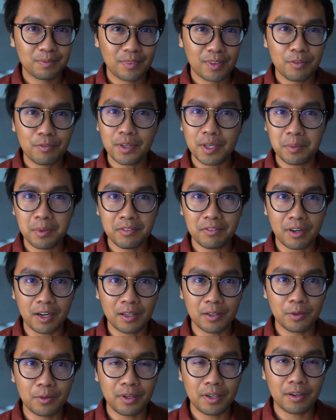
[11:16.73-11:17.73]
Phoebe
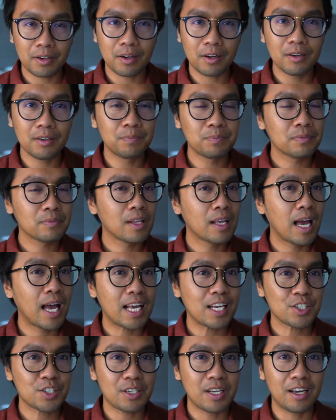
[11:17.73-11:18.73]
Philo era,
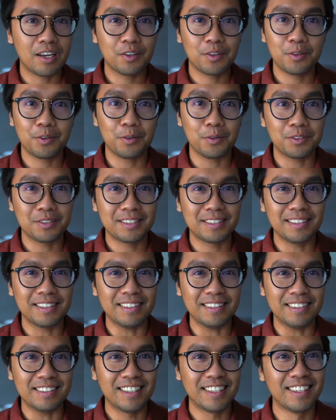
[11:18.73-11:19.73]
hashtag old
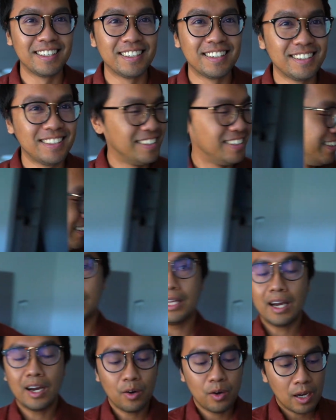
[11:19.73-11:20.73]
Celine.
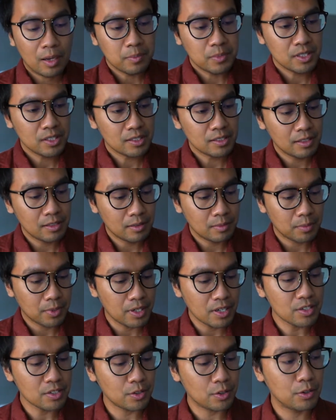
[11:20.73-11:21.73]
Now I'm just gonna
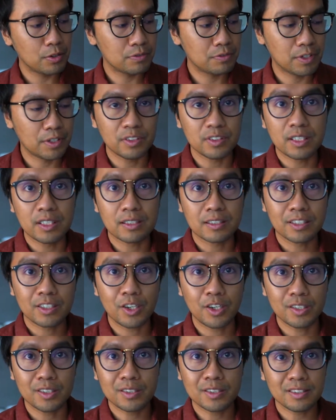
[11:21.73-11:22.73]
brush over the
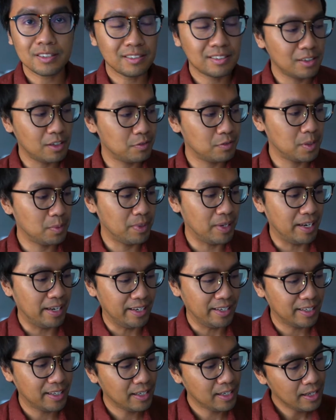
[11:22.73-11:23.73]
cons of the
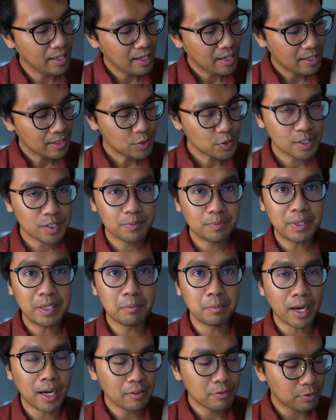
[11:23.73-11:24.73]
bag. Just be
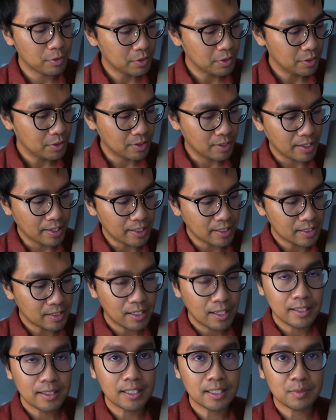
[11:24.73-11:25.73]
mindful, you guys,
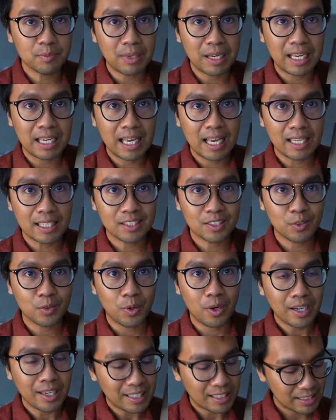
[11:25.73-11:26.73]
this bag has
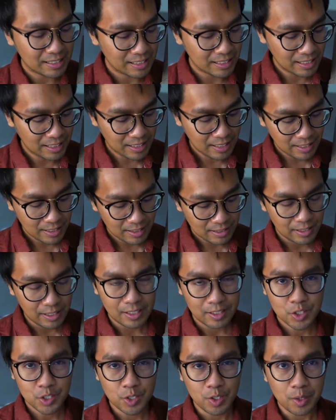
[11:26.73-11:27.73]
quite
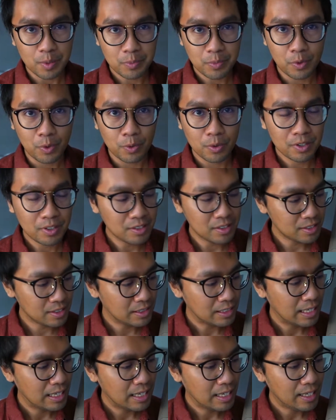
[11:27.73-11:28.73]
like sharp corners,
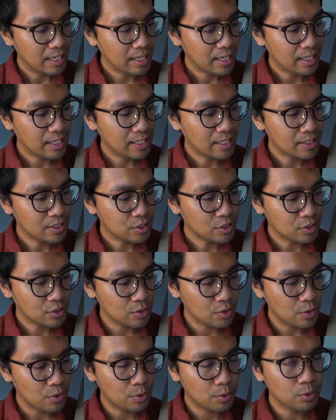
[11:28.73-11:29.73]
and
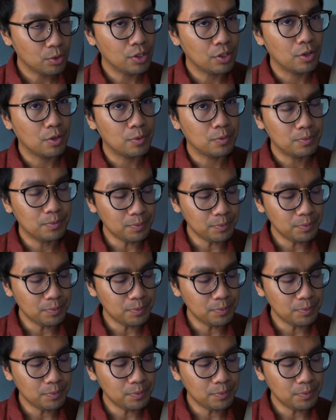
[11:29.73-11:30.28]
so you know